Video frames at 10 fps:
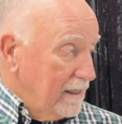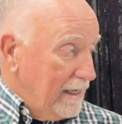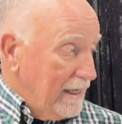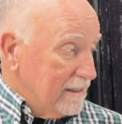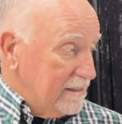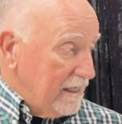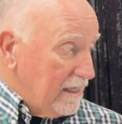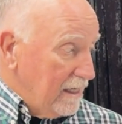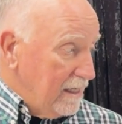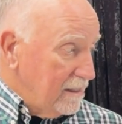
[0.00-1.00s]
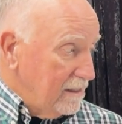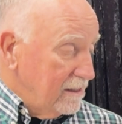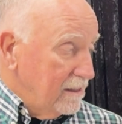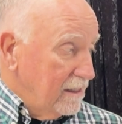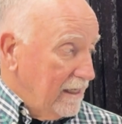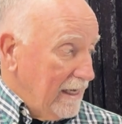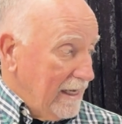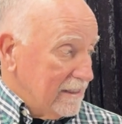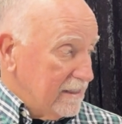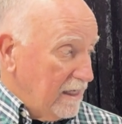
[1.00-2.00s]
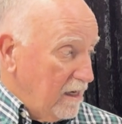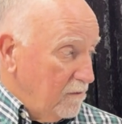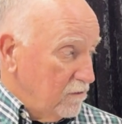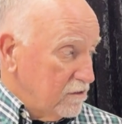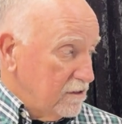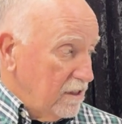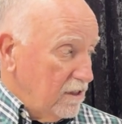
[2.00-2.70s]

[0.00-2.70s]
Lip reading: exijan, exijamos,